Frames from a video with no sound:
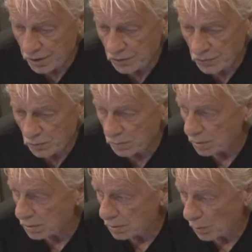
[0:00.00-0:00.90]
control book
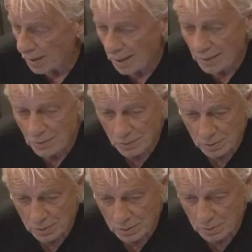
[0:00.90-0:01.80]
the way I do it.
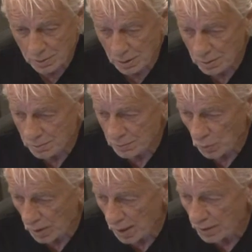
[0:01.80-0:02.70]
Well, the
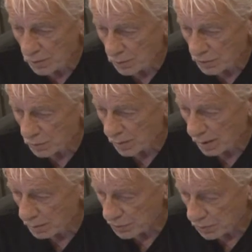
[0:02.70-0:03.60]
way I do it is the way I
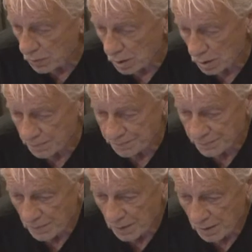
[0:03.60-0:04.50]
was taught
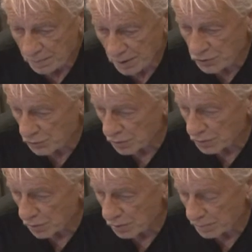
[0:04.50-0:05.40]
by
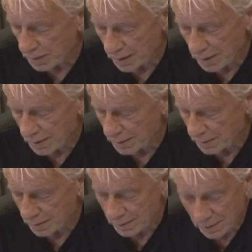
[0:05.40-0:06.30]

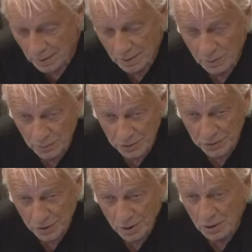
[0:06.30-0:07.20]
I wish,
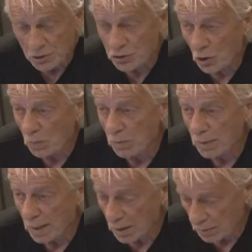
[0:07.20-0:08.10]
Joe Morello.